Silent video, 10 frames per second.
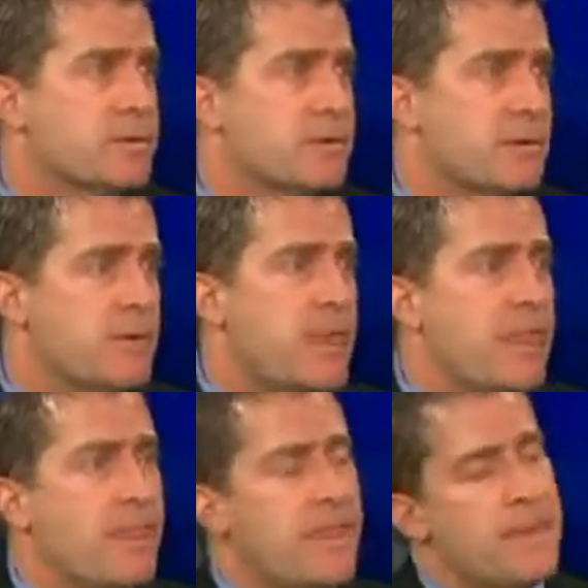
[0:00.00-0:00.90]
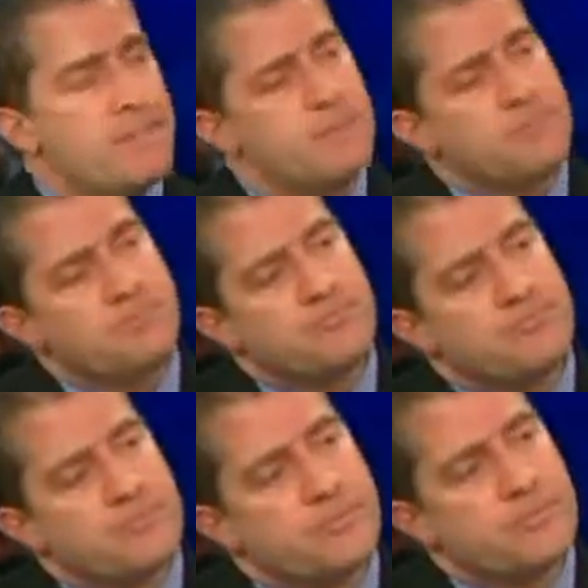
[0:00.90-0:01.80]
Okay. So what is the
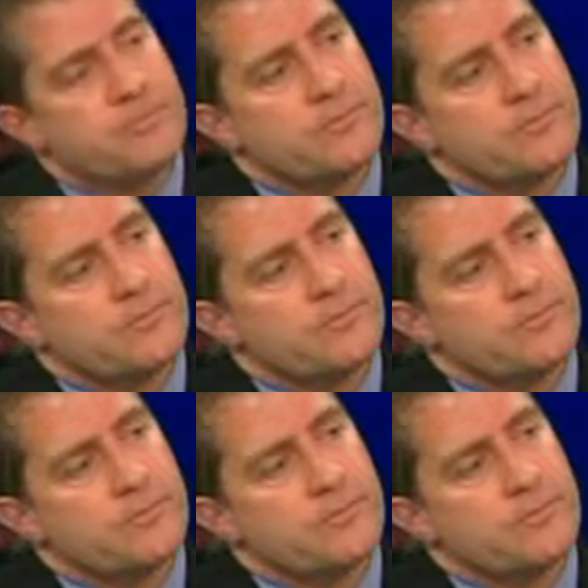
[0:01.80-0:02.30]
latest of